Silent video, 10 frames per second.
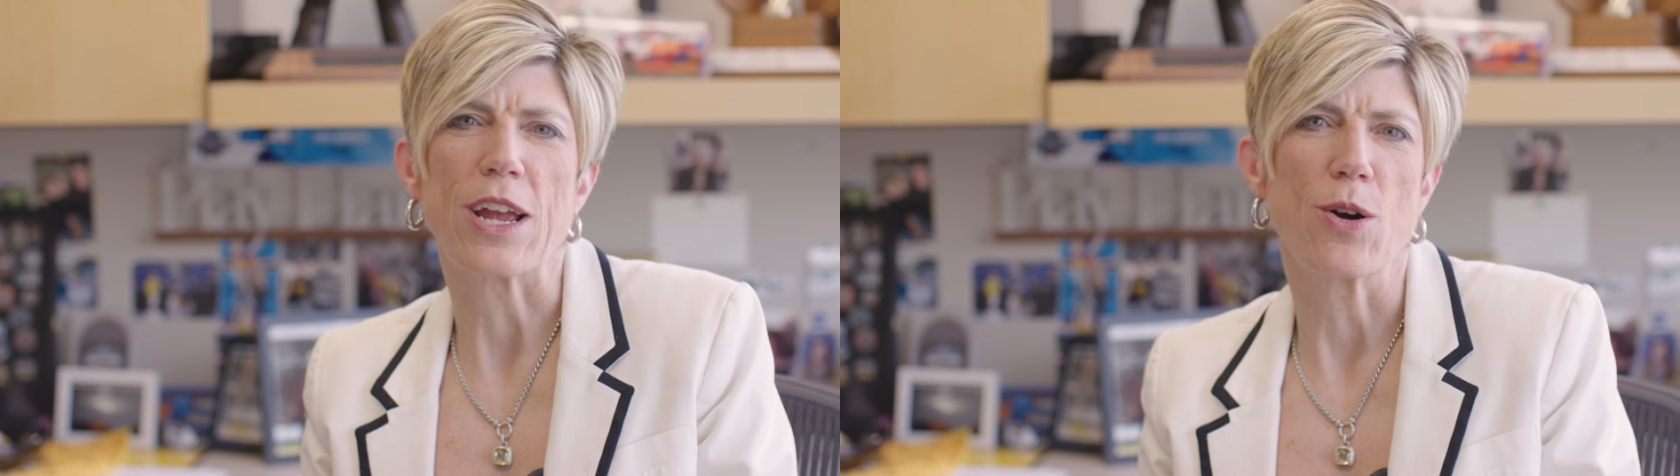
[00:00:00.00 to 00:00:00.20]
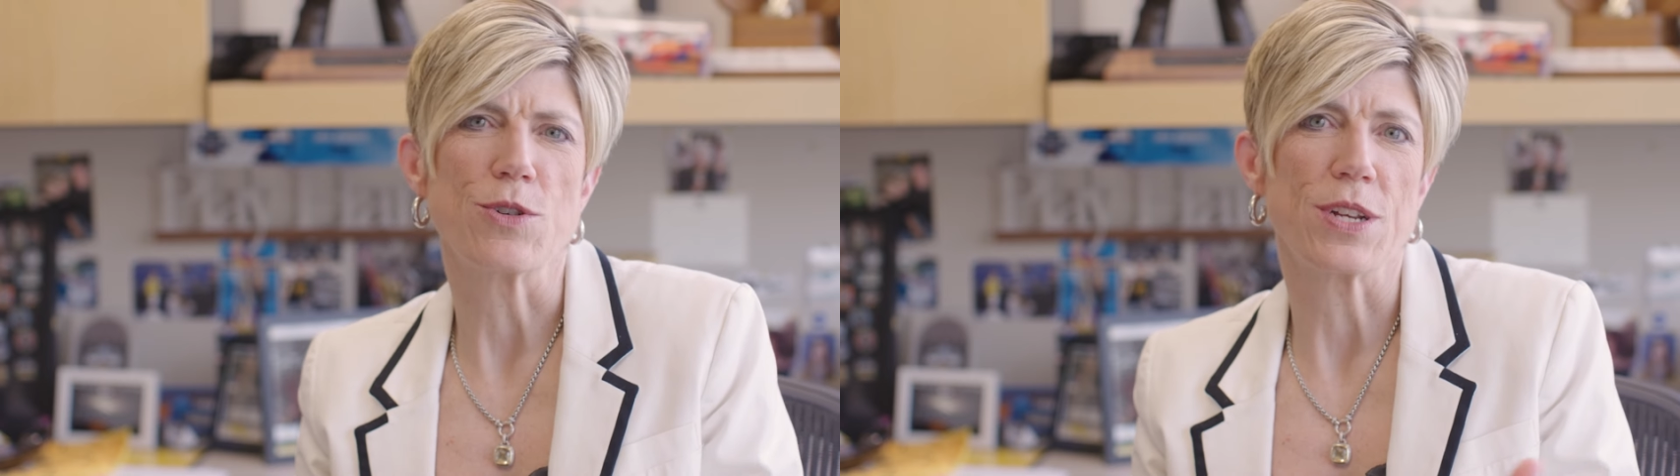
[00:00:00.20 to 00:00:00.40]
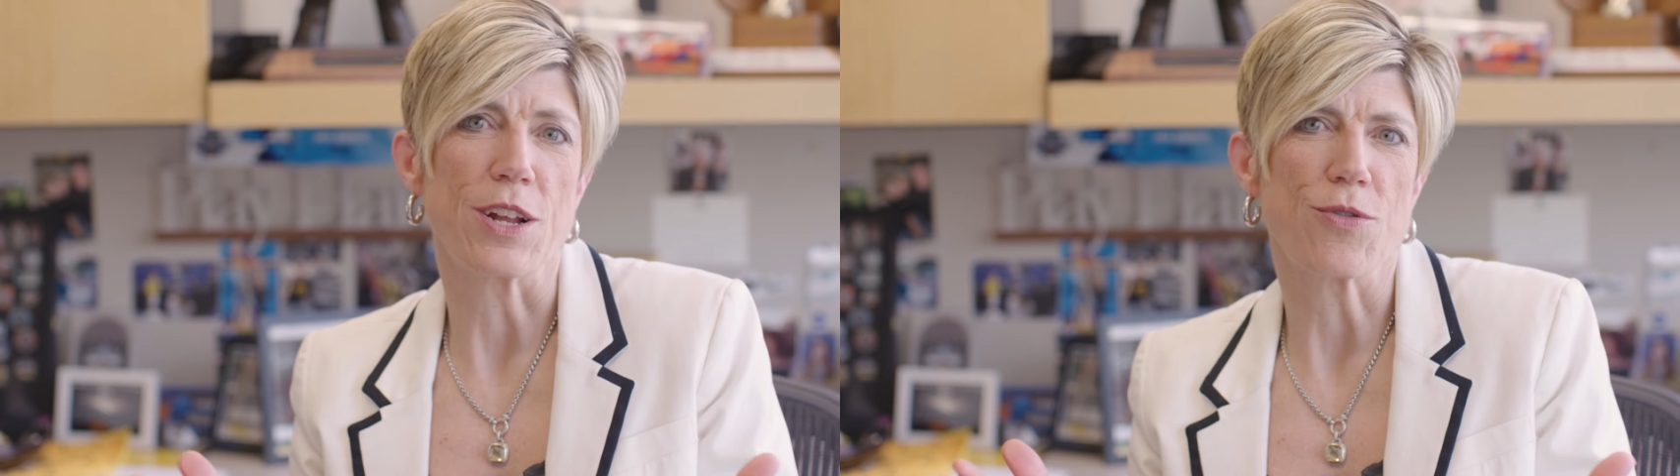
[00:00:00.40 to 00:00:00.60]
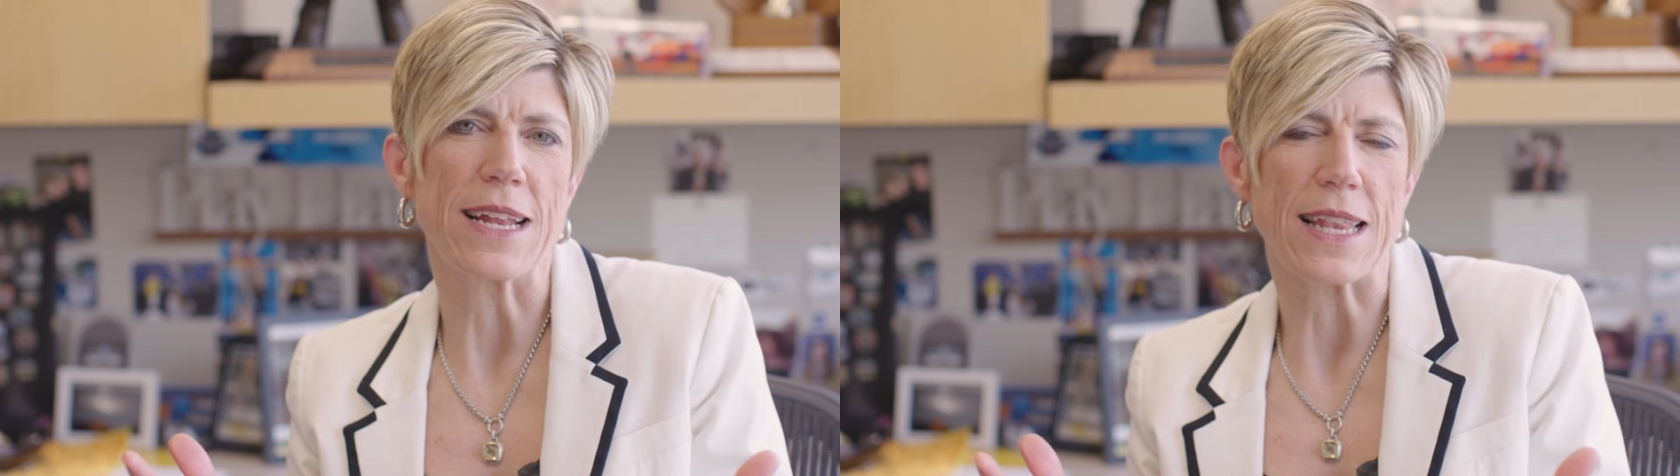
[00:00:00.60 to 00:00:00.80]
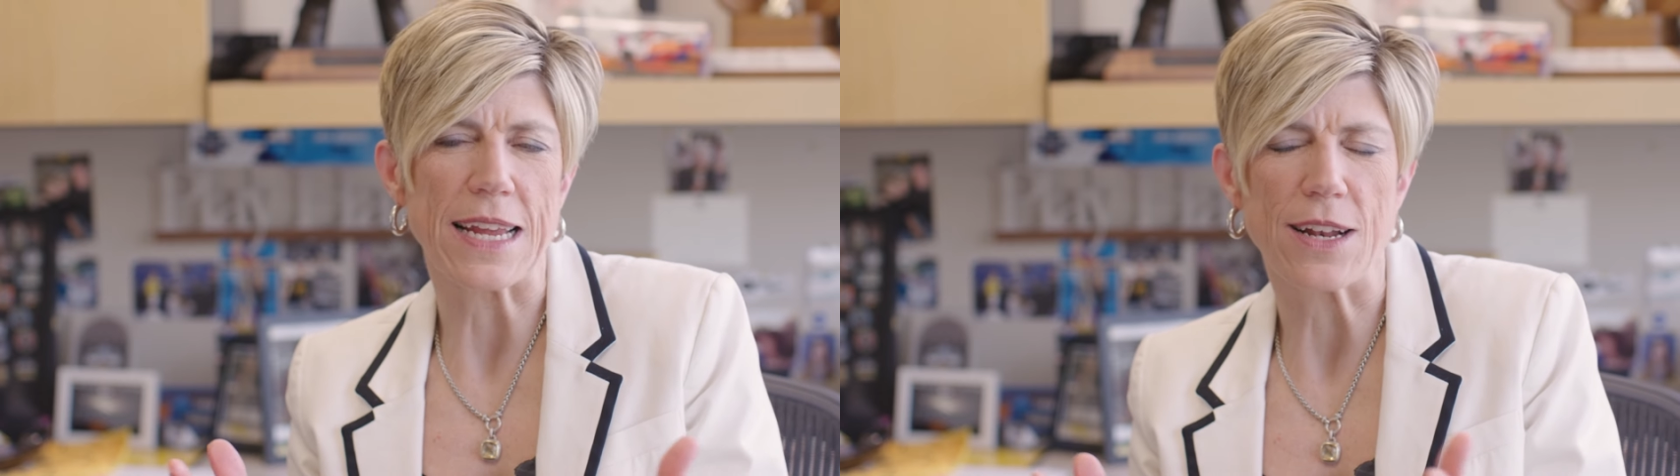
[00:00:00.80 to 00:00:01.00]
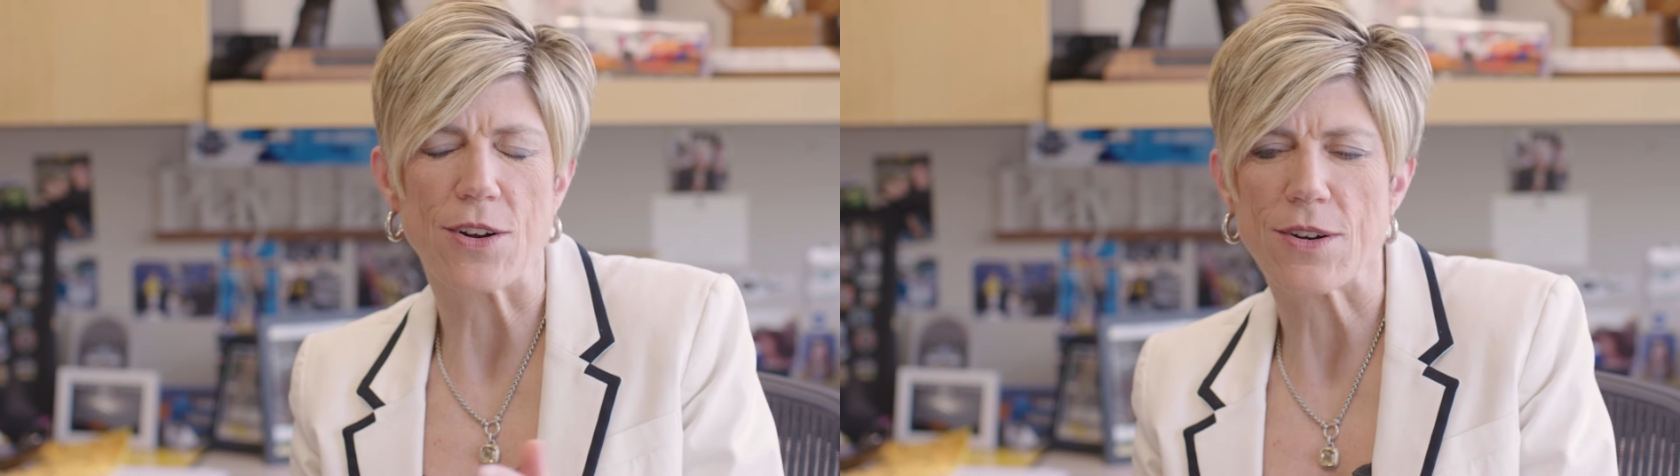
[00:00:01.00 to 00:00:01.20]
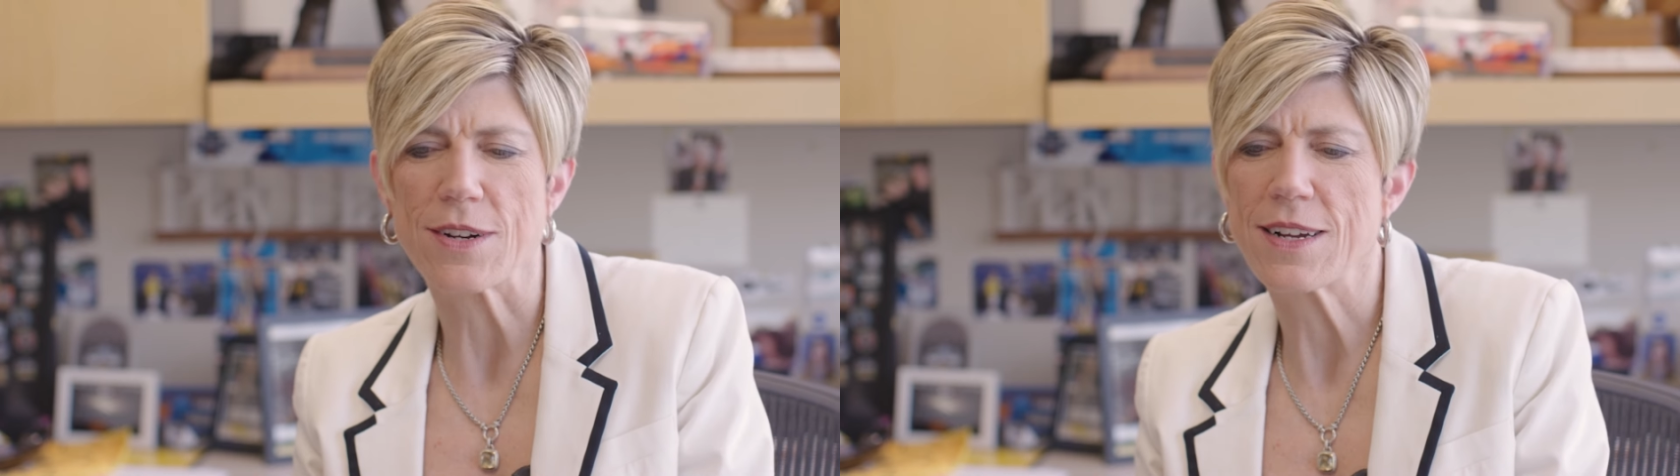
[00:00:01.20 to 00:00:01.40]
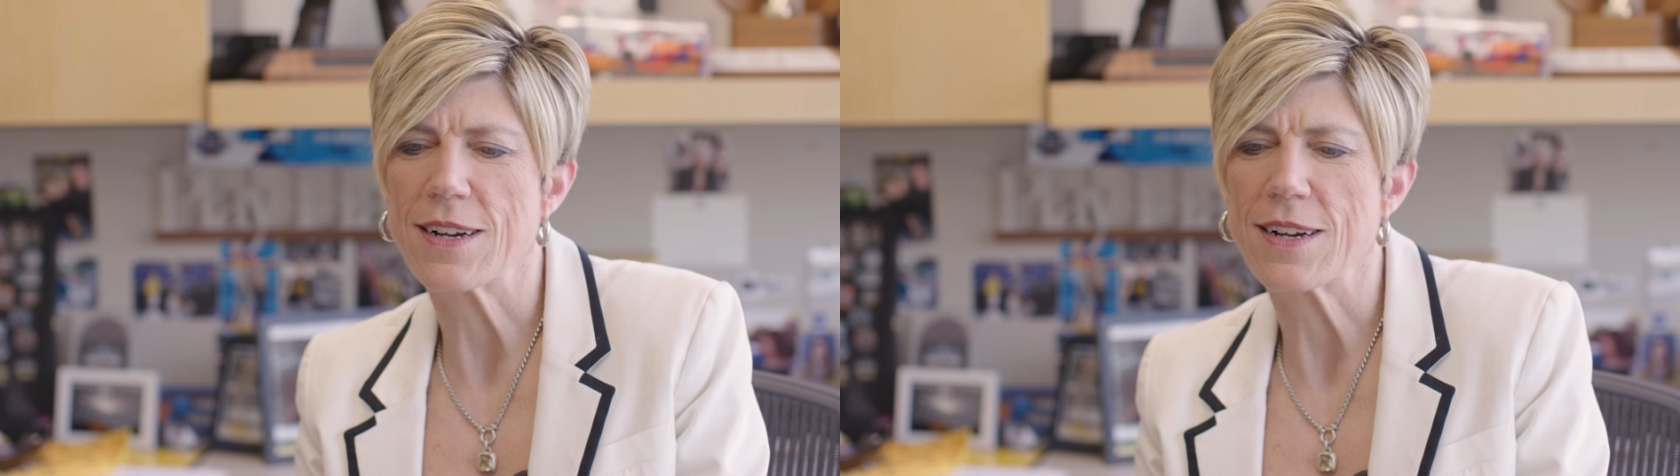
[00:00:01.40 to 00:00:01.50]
coach and a great leader